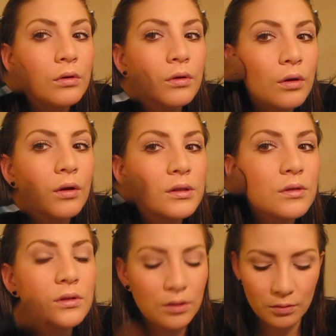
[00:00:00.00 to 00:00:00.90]
You can
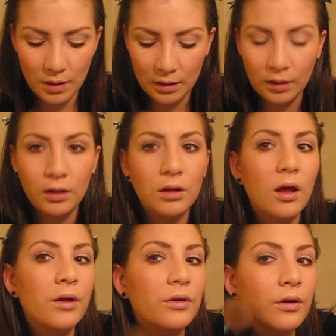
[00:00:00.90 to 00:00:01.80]
also do a
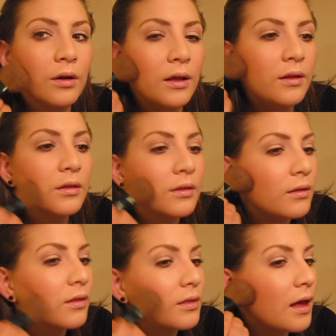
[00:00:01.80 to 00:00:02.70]
little underneath
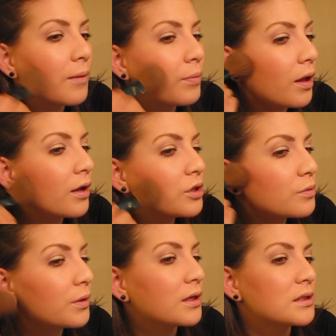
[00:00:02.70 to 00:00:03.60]
that
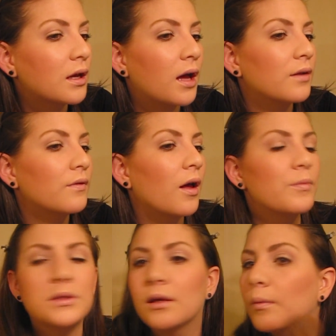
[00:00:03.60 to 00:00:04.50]
blush, because it kind of
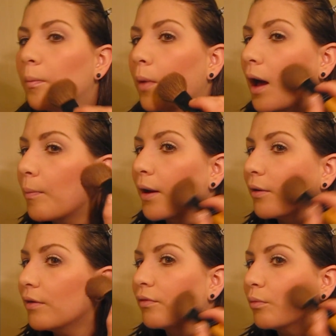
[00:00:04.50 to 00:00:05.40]
helps it pop
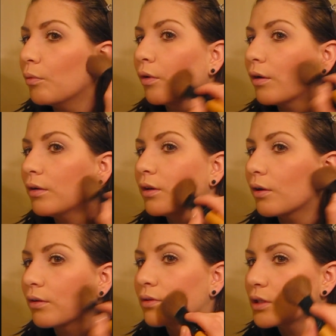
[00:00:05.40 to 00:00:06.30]
out even more,
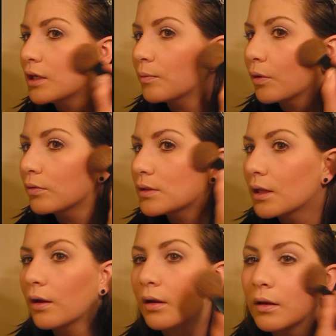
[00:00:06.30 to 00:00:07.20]
your cheekbones
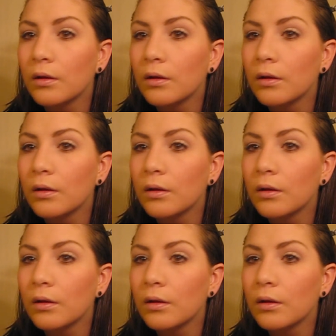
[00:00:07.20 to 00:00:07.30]
there.